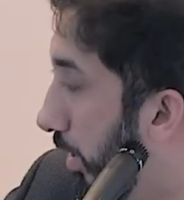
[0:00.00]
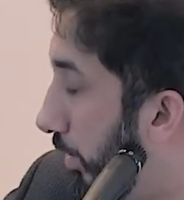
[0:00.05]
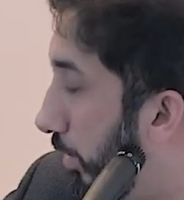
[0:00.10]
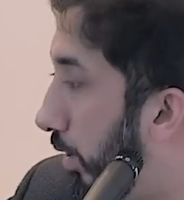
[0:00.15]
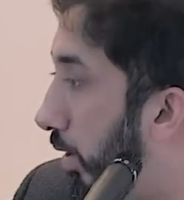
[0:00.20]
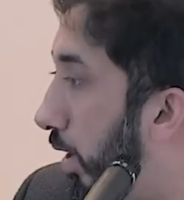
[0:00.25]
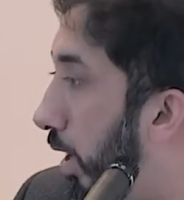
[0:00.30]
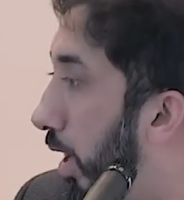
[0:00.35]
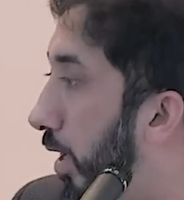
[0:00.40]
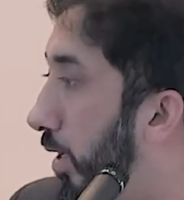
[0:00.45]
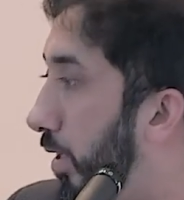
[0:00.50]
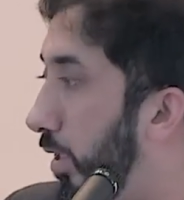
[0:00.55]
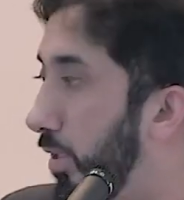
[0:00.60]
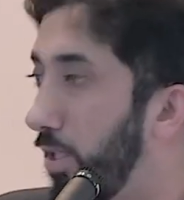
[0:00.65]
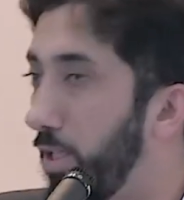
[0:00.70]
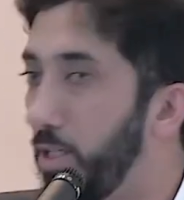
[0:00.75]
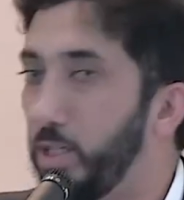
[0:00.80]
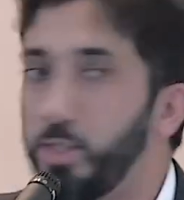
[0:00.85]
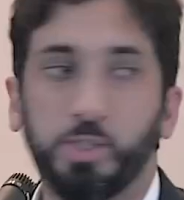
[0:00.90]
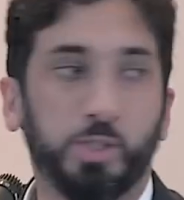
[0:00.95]
There are,
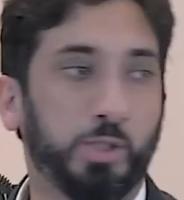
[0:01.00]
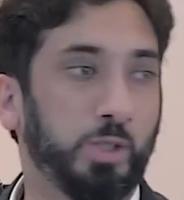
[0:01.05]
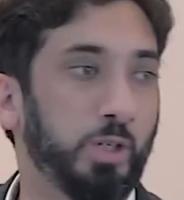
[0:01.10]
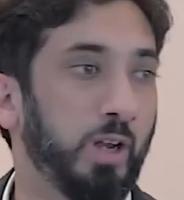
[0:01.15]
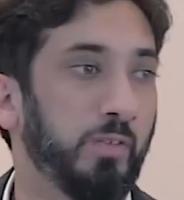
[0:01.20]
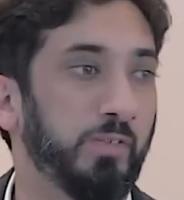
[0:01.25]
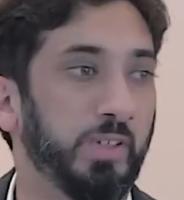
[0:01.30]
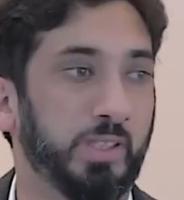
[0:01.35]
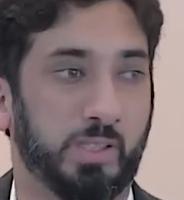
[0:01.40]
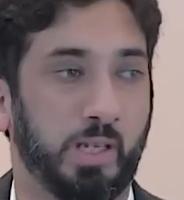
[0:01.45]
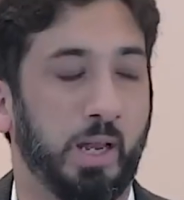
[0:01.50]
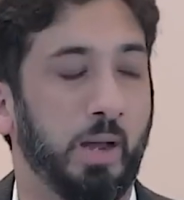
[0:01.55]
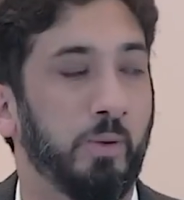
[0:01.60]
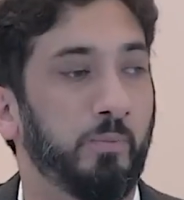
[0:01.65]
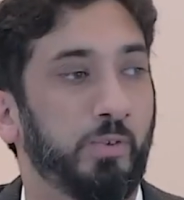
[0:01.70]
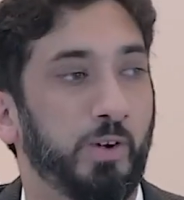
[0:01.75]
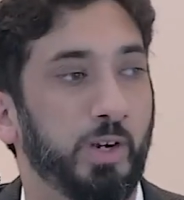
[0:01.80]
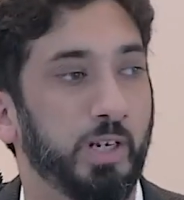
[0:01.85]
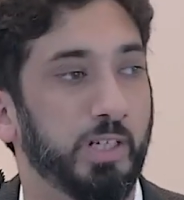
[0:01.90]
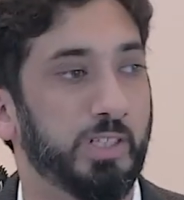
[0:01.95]
in the history of
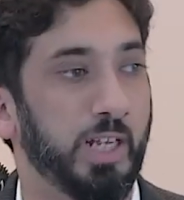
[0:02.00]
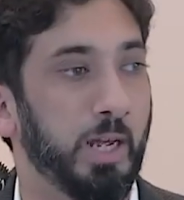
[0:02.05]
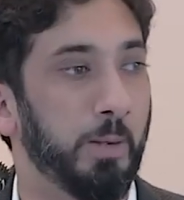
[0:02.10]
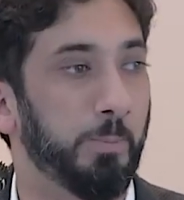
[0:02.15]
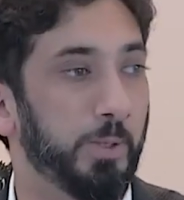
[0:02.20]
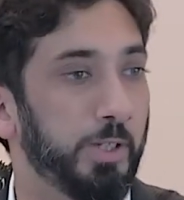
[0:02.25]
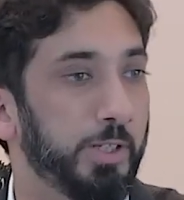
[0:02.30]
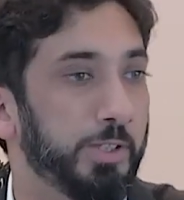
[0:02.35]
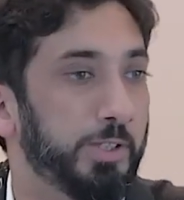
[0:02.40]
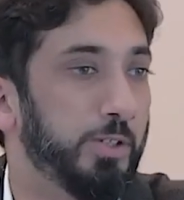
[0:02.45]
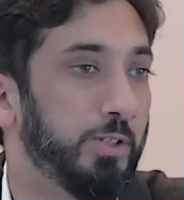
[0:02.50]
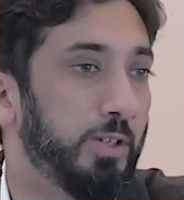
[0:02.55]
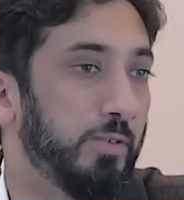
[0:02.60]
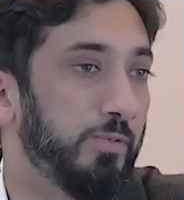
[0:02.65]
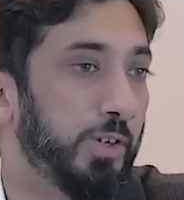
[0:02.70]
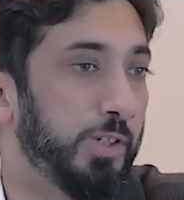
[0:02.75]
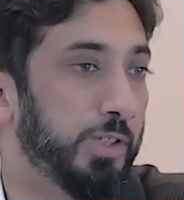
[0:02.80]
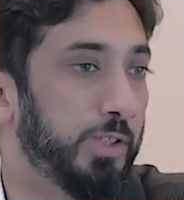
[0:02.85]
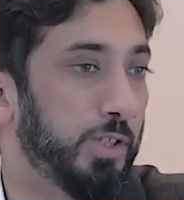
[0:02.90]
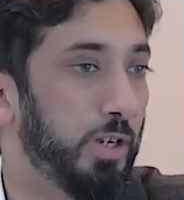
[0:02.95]
Islam, for example, there's a
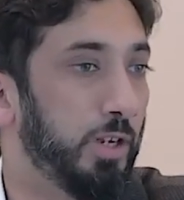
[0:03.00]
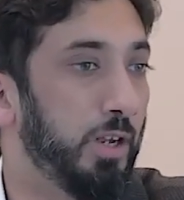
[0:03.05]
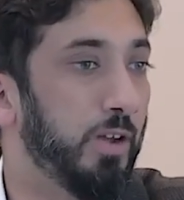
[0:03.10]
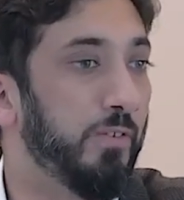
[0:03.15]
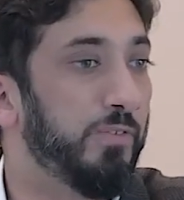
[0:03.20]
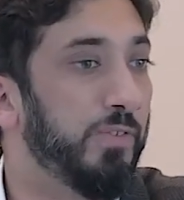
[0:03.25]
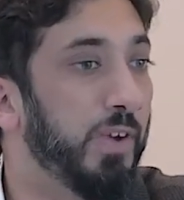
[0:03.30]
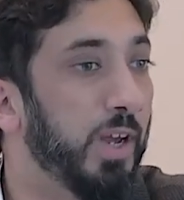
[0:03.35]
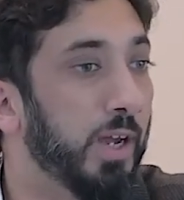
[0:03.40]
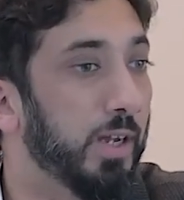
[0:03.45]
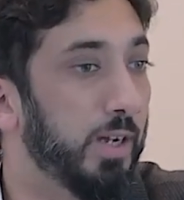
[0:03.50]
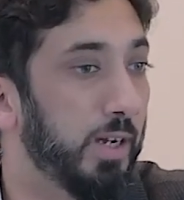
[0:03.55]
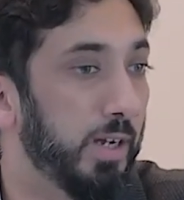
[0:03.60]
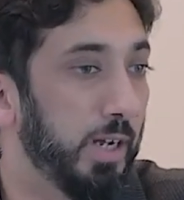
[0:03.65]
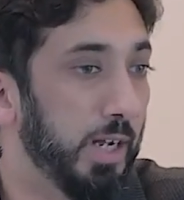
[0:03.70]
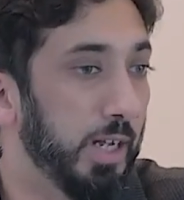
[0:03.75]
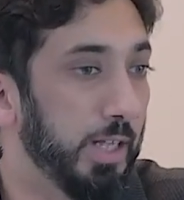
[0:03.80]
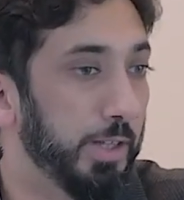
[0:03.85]
diversity of fiqh.